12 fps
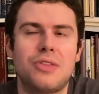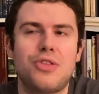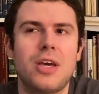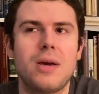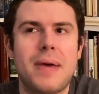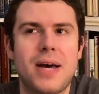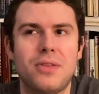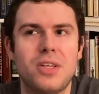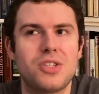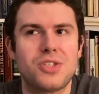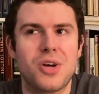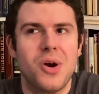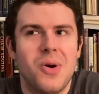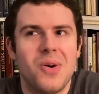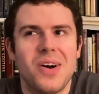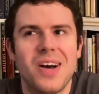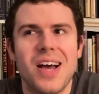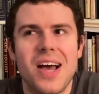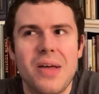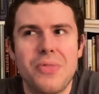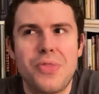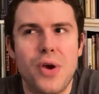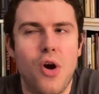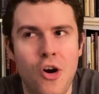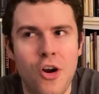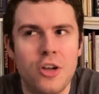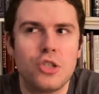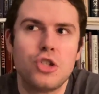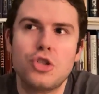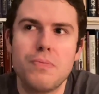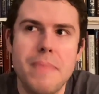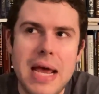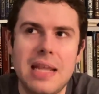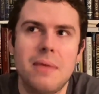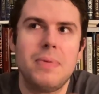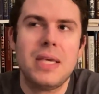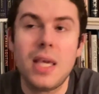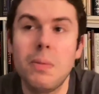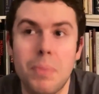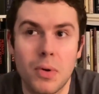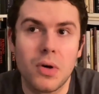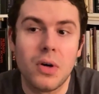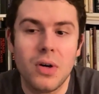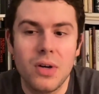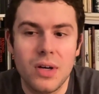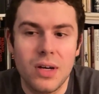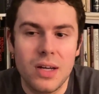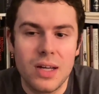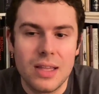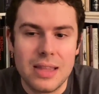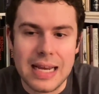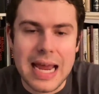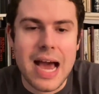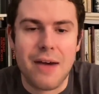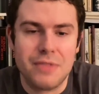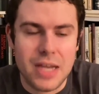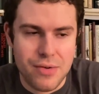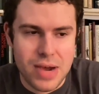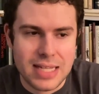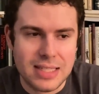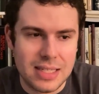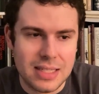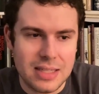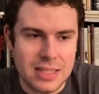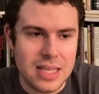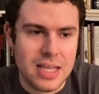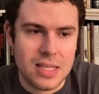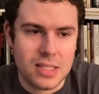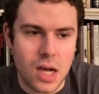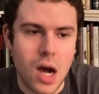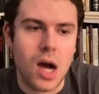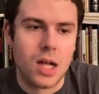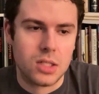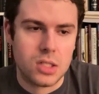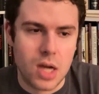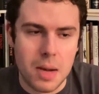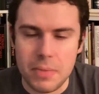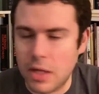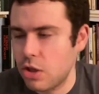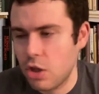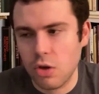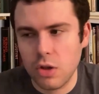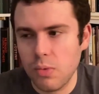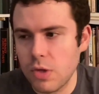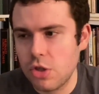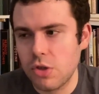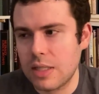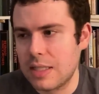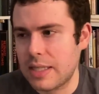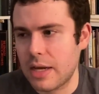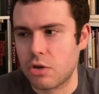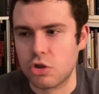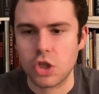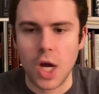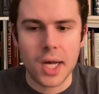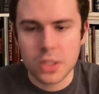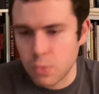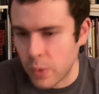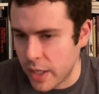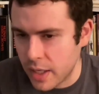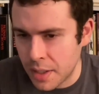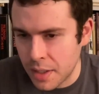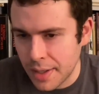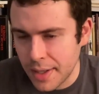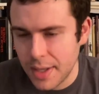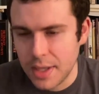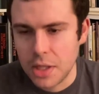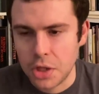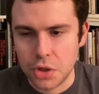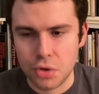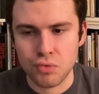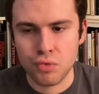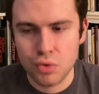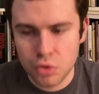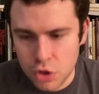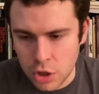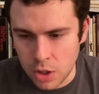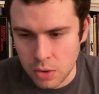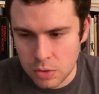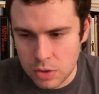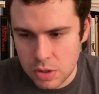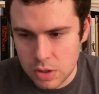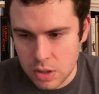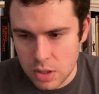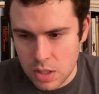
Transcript: Think about this, though. There aren't many people that have directed these ensembles. Like, the only ones you can say are Joss Whedon, the Russos.